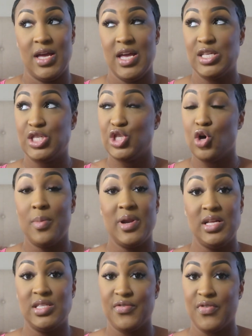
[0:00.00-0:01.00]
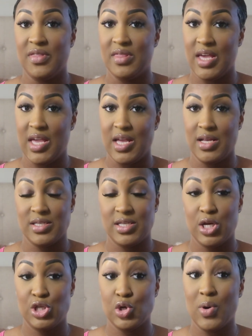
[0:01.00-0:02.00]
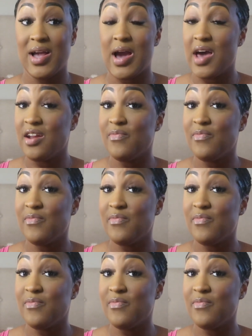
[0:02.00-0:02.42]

is so many different things. So it kind